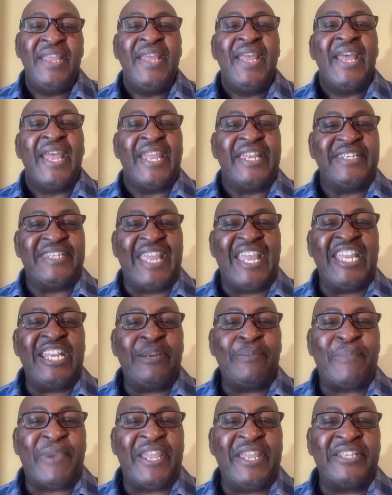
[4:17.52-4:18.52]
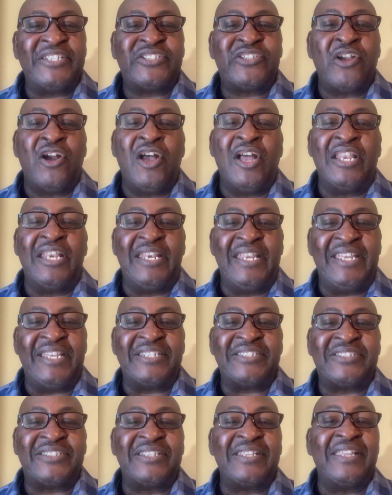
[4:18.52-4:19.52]
A database or
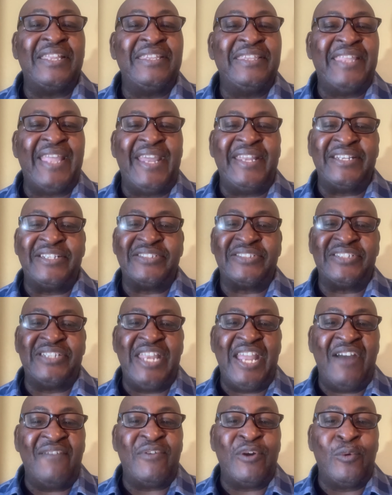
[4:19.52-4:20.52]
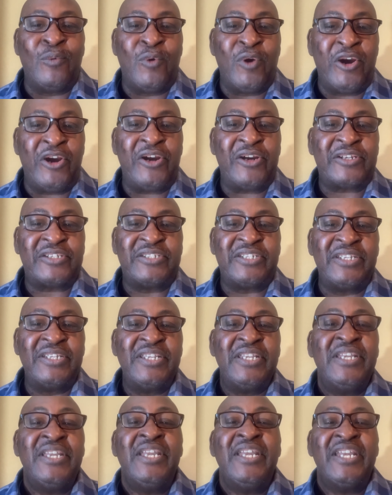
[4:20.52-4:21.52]
list that has never worked
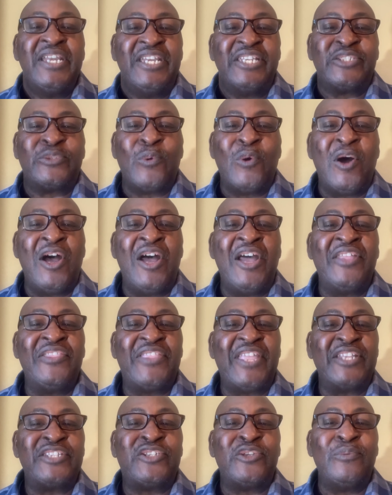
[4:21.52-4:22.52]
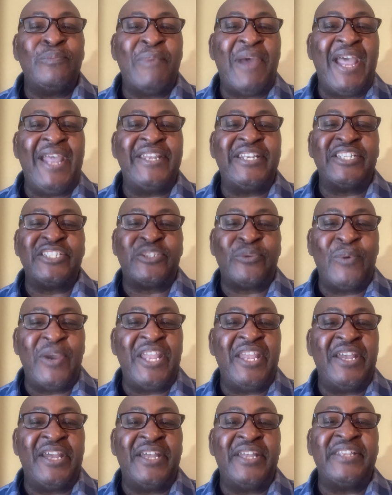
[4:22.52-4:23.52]
is one that you might as
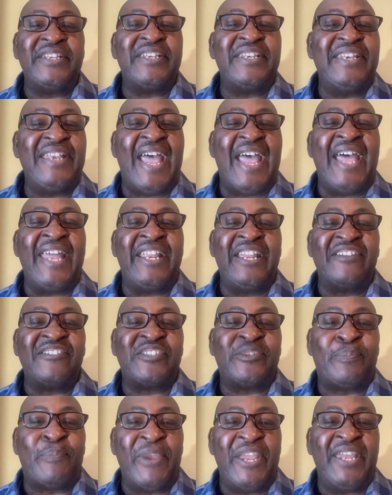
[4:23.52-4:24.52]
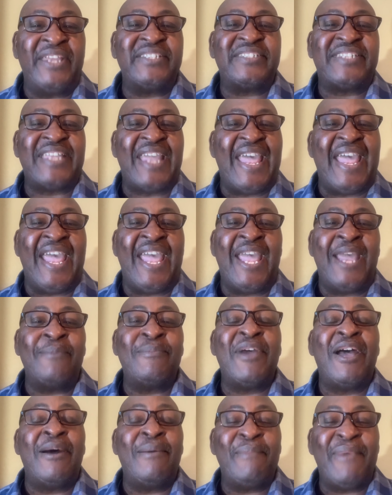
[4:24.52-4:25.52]
well not have spent time
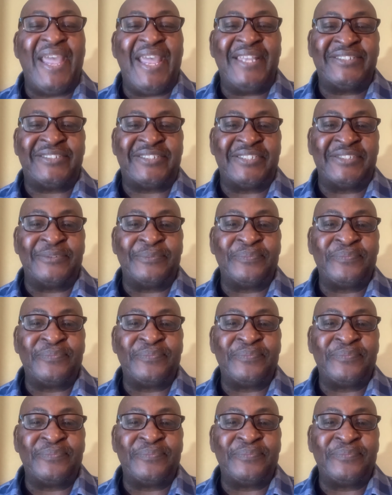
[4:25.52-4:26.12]
amassing.